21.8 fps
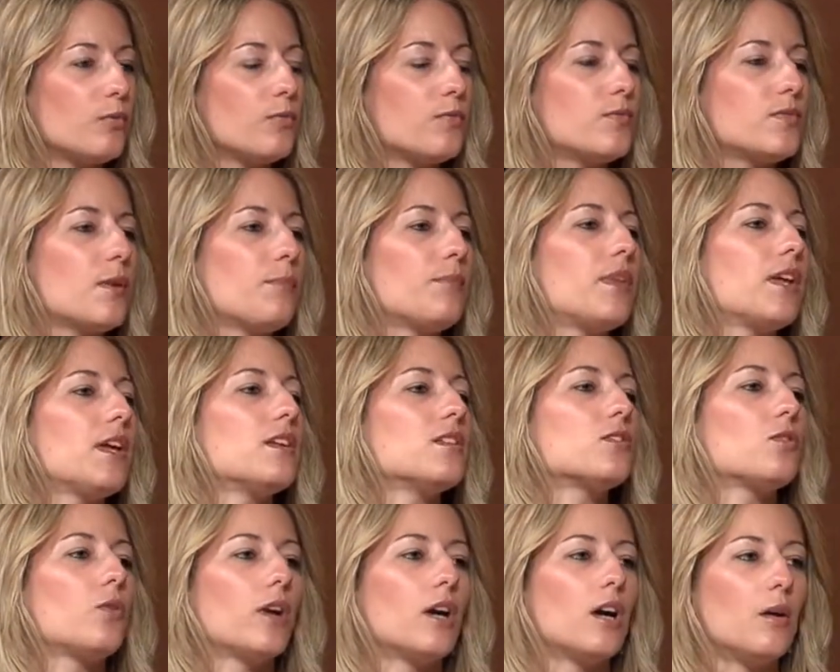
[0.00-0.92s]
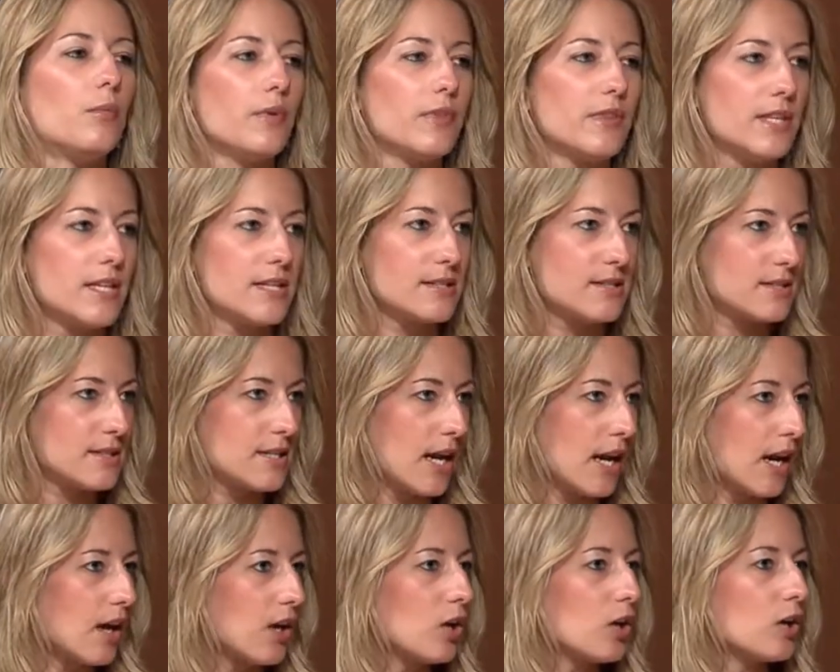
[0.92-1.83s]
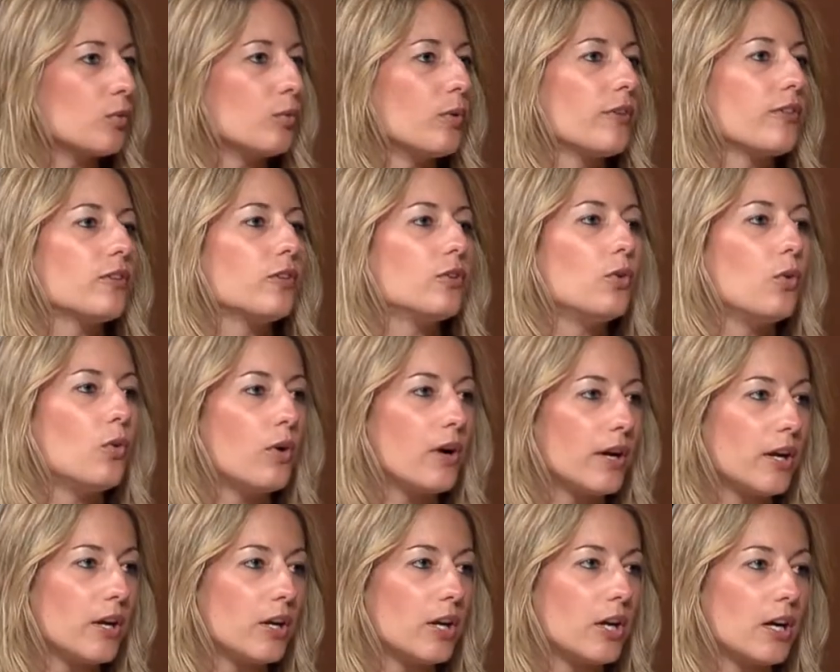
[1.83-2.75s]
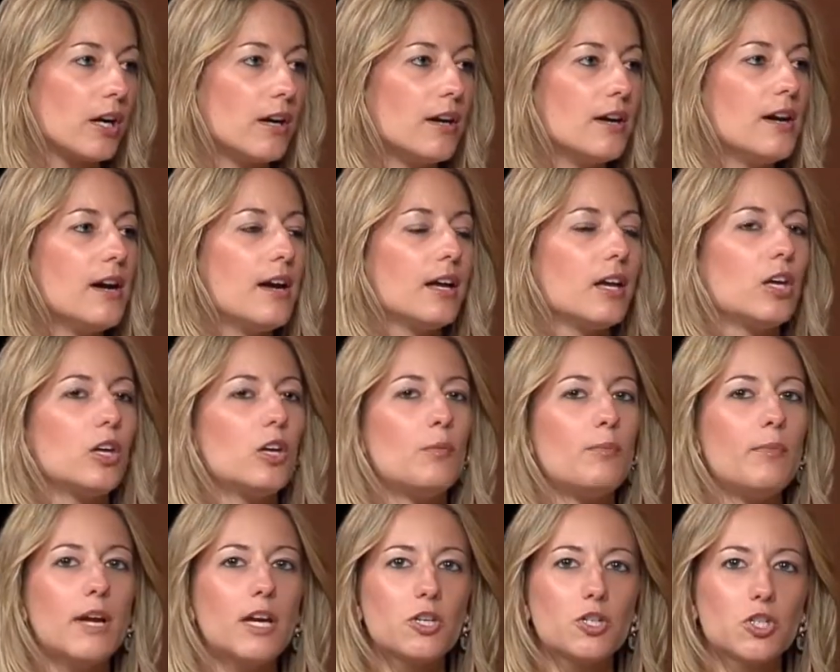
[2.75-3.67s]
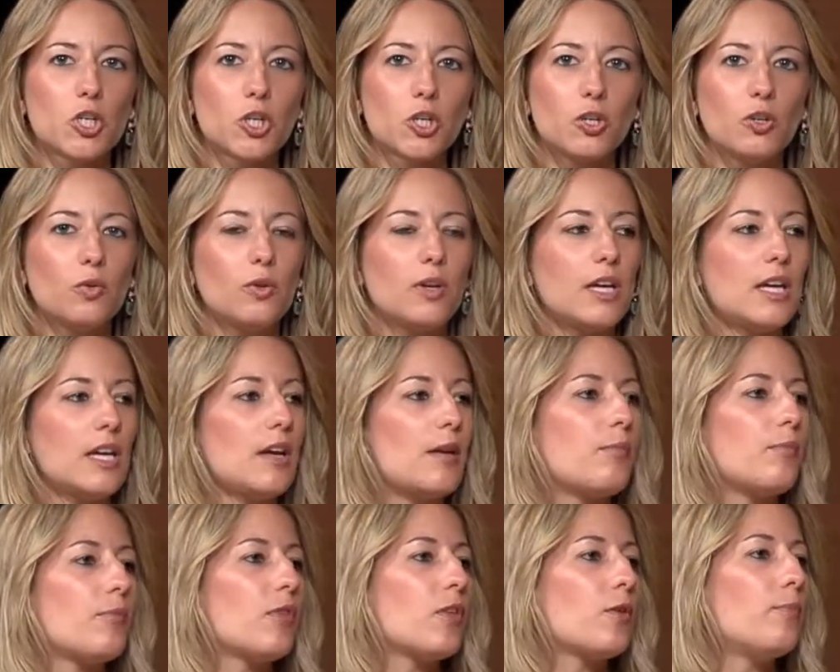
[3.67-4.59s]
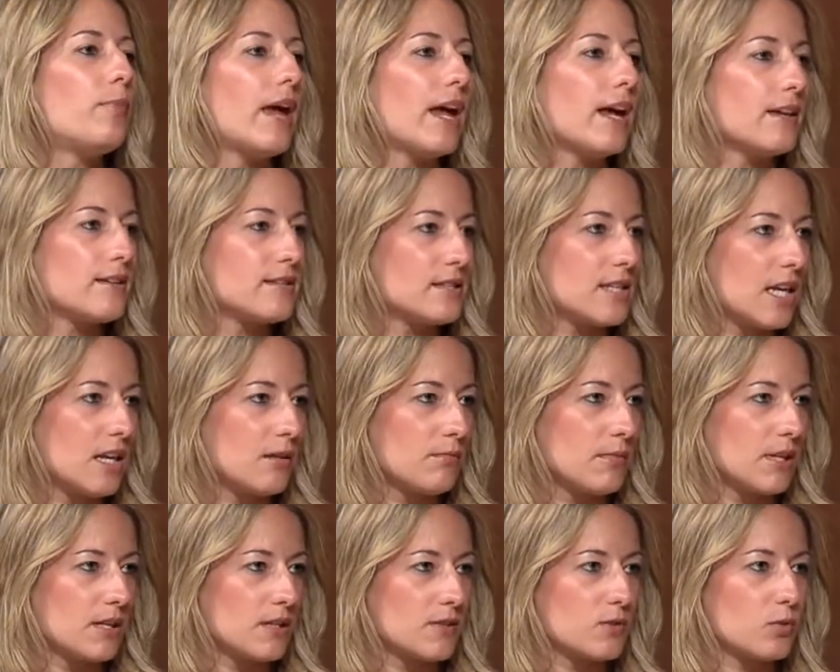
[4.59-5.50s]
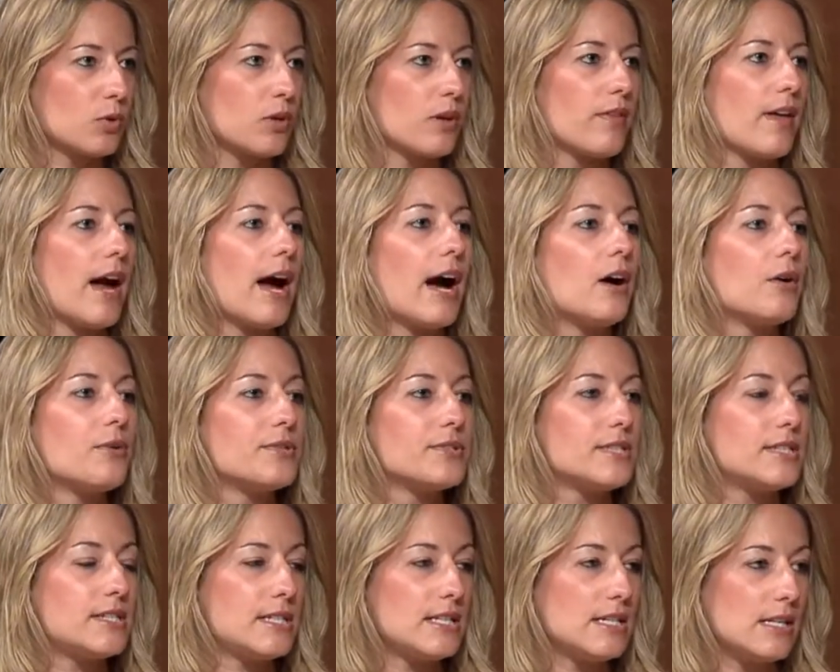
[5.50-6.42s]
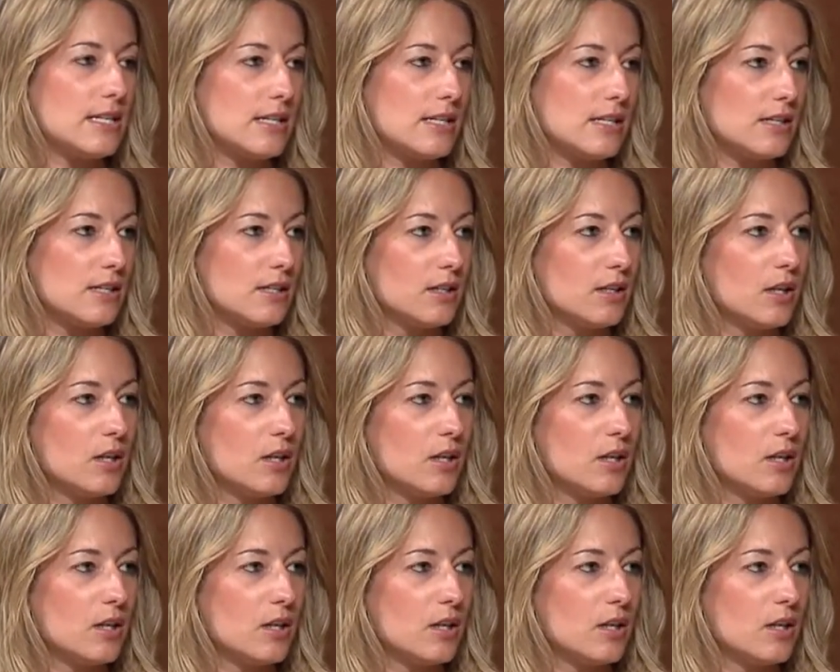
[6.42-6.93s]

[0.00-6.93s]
something is going on with the estate or with a lawyer. Make sure you keep the bank statements or the house deed